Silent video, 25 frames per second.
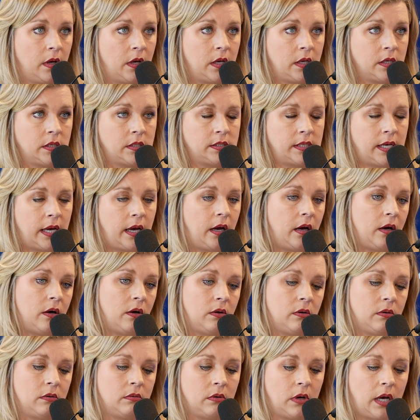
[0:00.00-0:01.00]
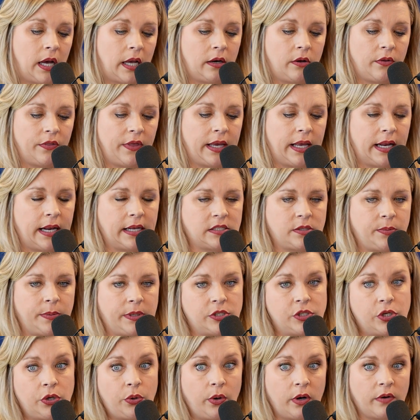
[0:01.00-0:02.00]
So I don't think it has to be
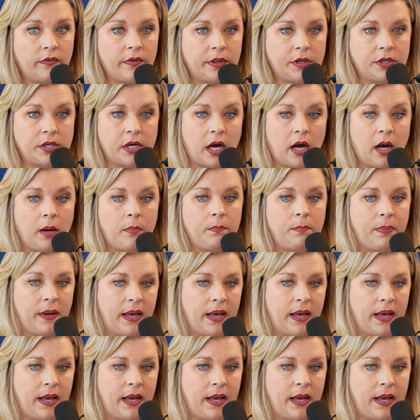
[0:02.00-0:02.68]
too over the top,